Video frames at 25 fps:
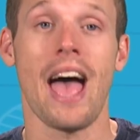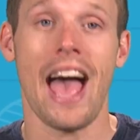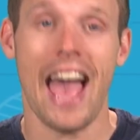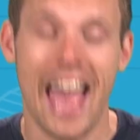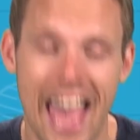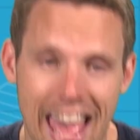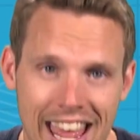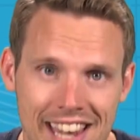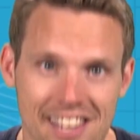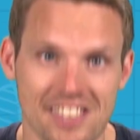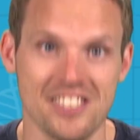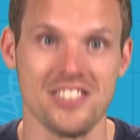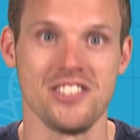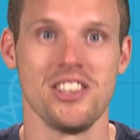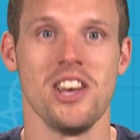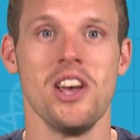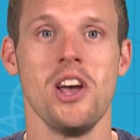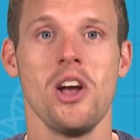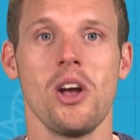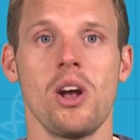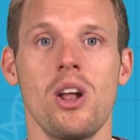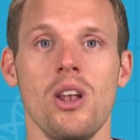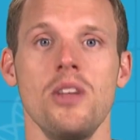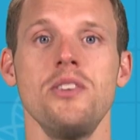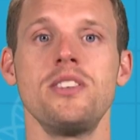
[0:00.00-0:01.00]
And
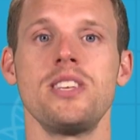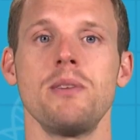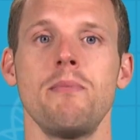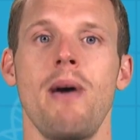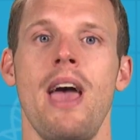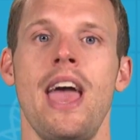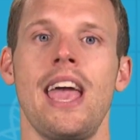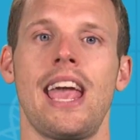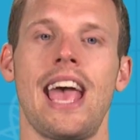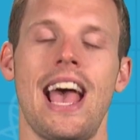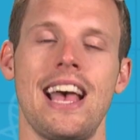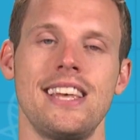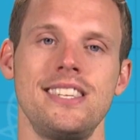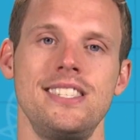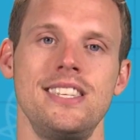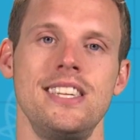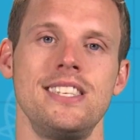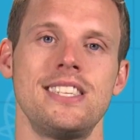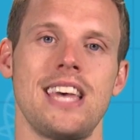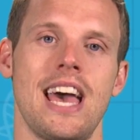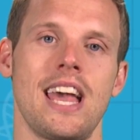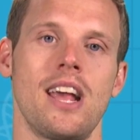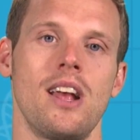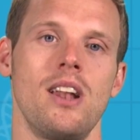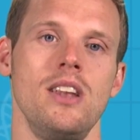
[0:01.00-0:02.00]
glutamic
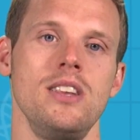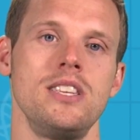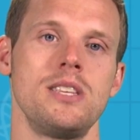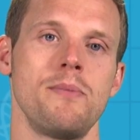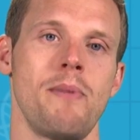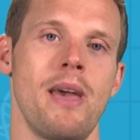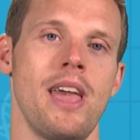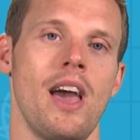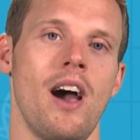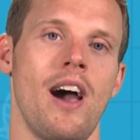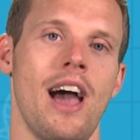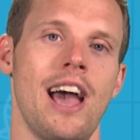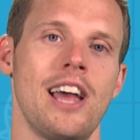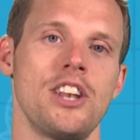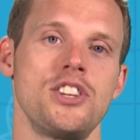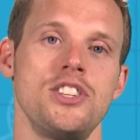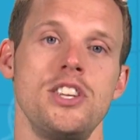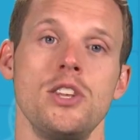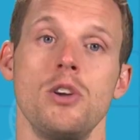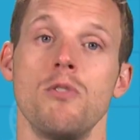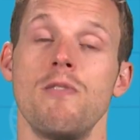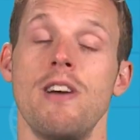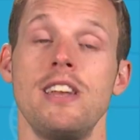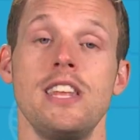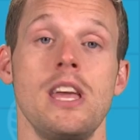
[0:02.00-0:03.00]
acids and glutamate are
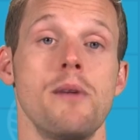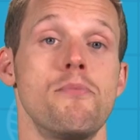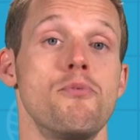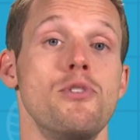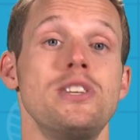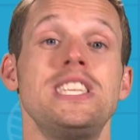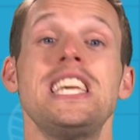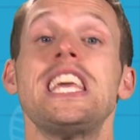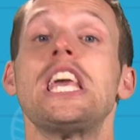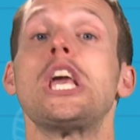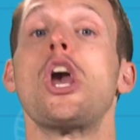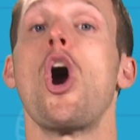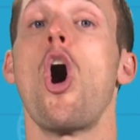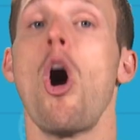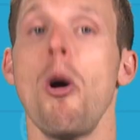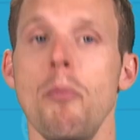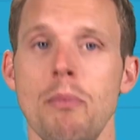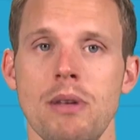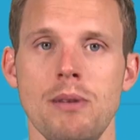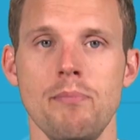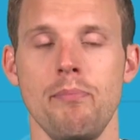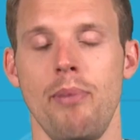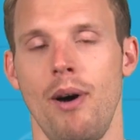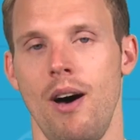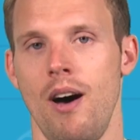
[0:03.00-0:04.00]
actually already a pretty
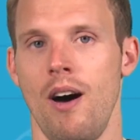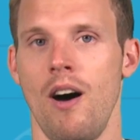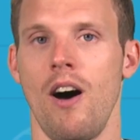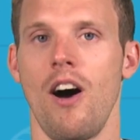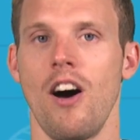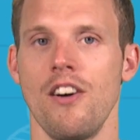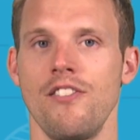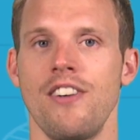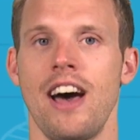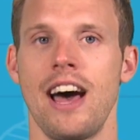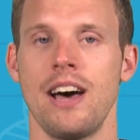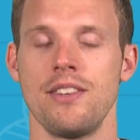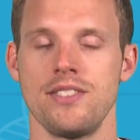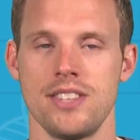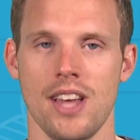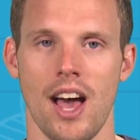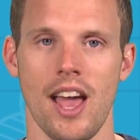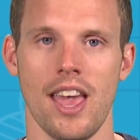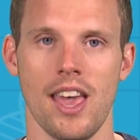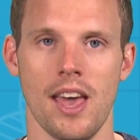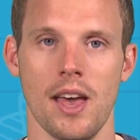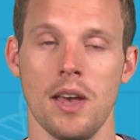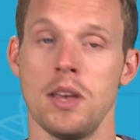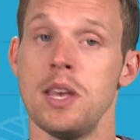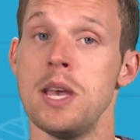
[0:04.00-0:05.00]
common part of our
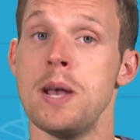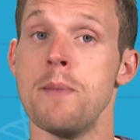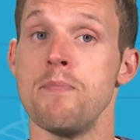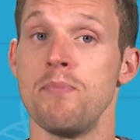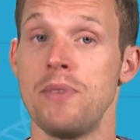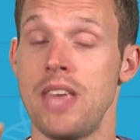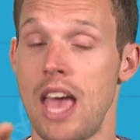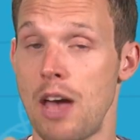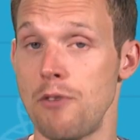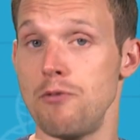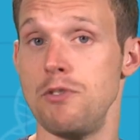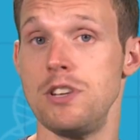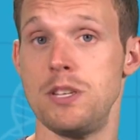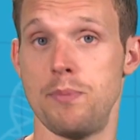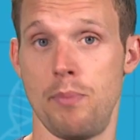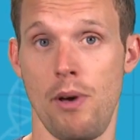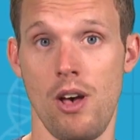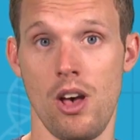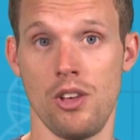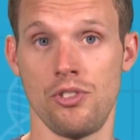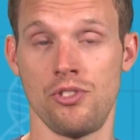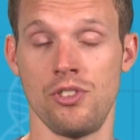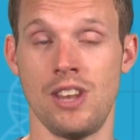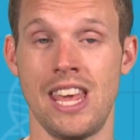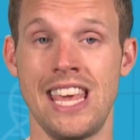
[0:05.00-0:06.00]
diet. The average
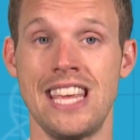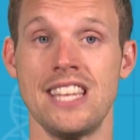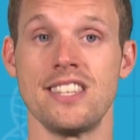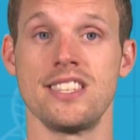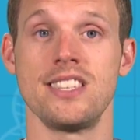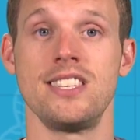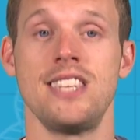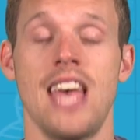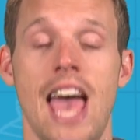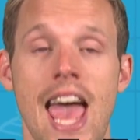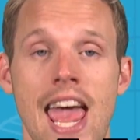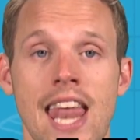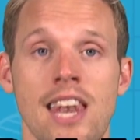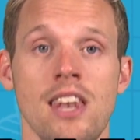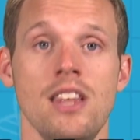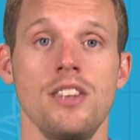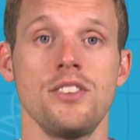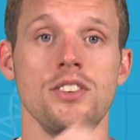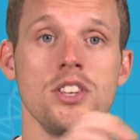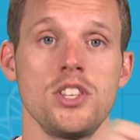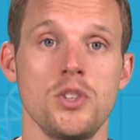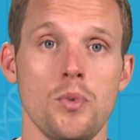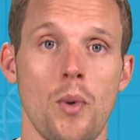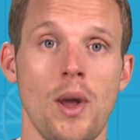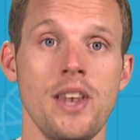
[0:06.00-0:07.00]
person eats 10
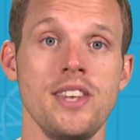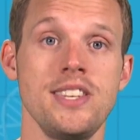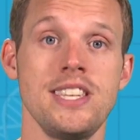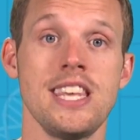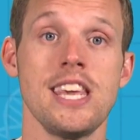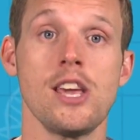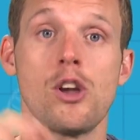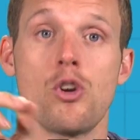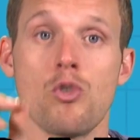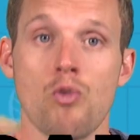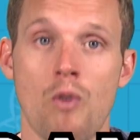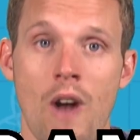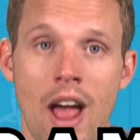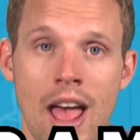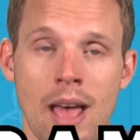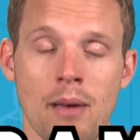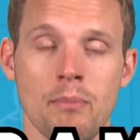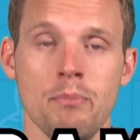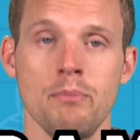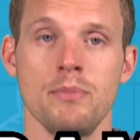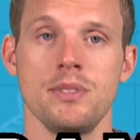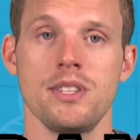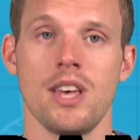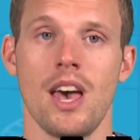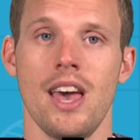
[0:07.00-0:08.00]
to 20
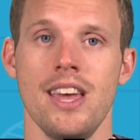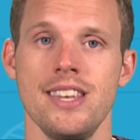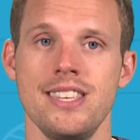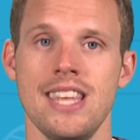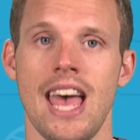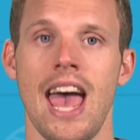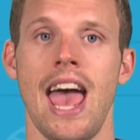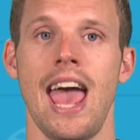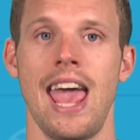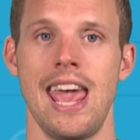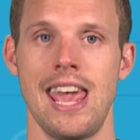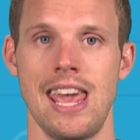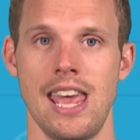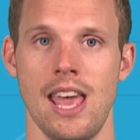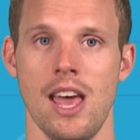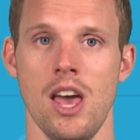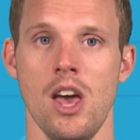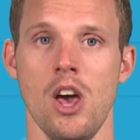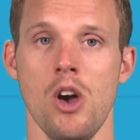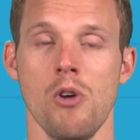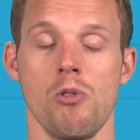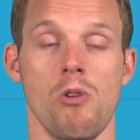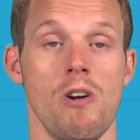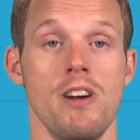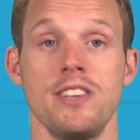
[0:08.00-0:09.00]
grams a day,
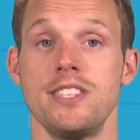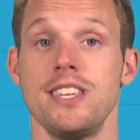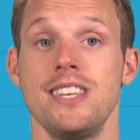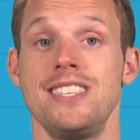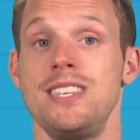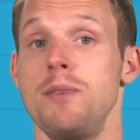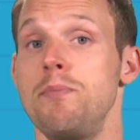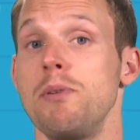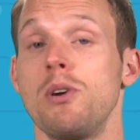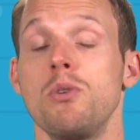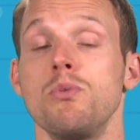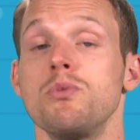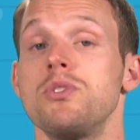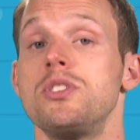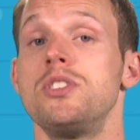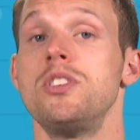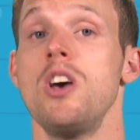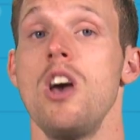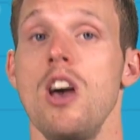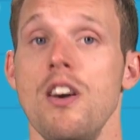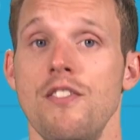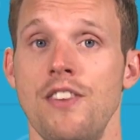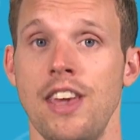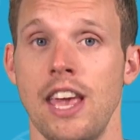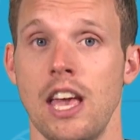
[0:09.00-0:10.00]
whereas a typical
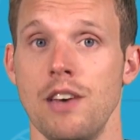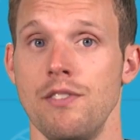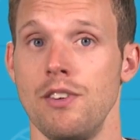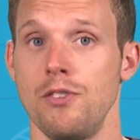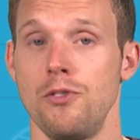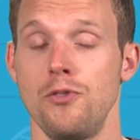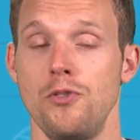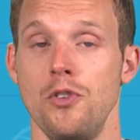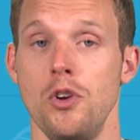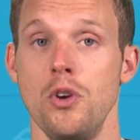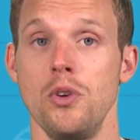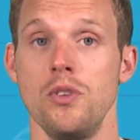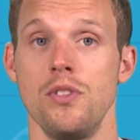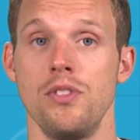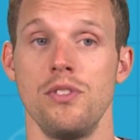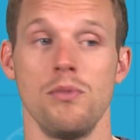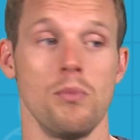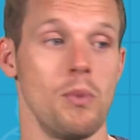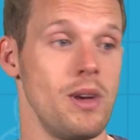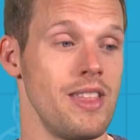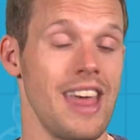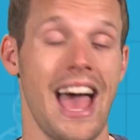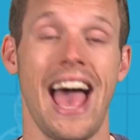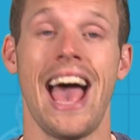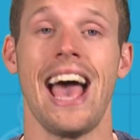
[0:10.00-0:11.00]
serving of a food
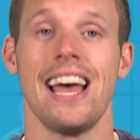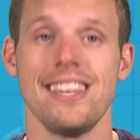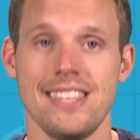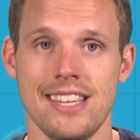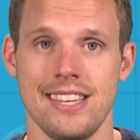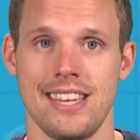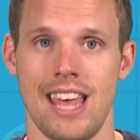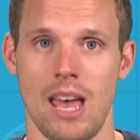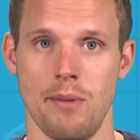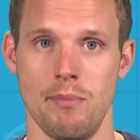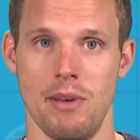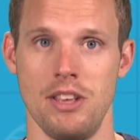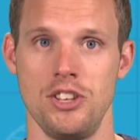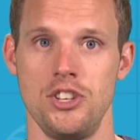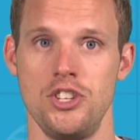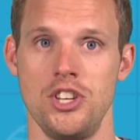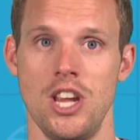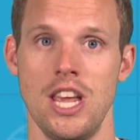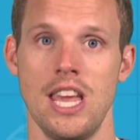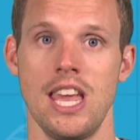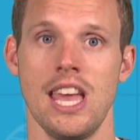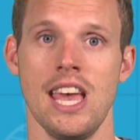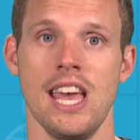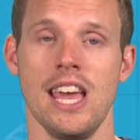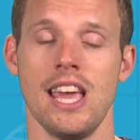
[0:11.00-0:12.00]
with added
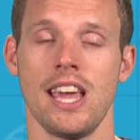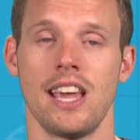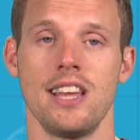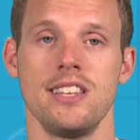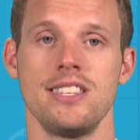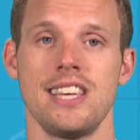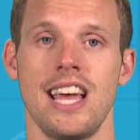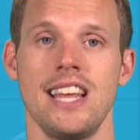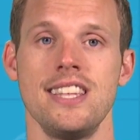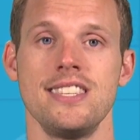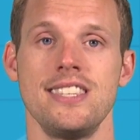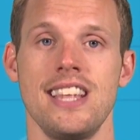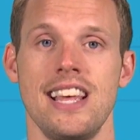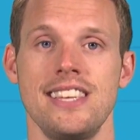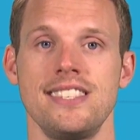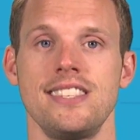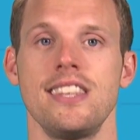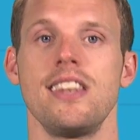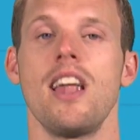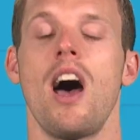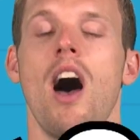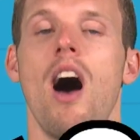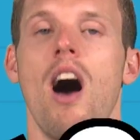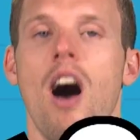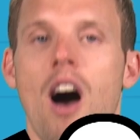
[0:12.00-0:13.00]
MSG contains less
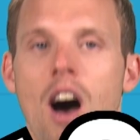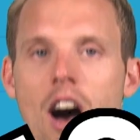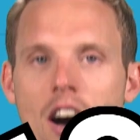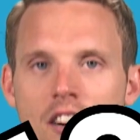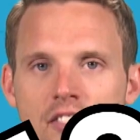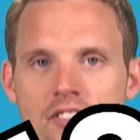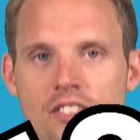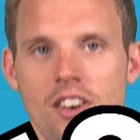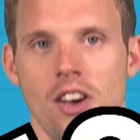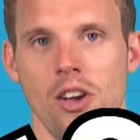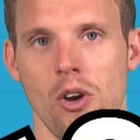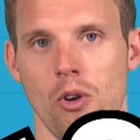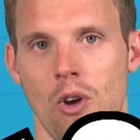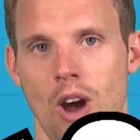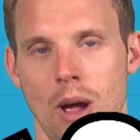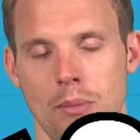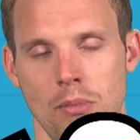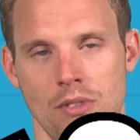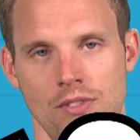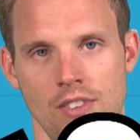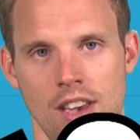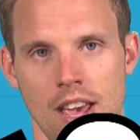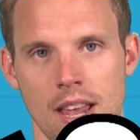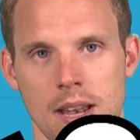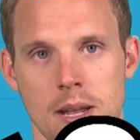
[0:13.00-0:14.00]
than half a
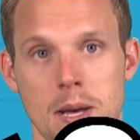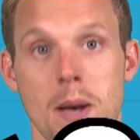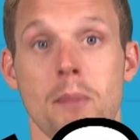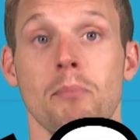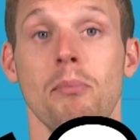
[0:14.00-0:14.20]
gram of it.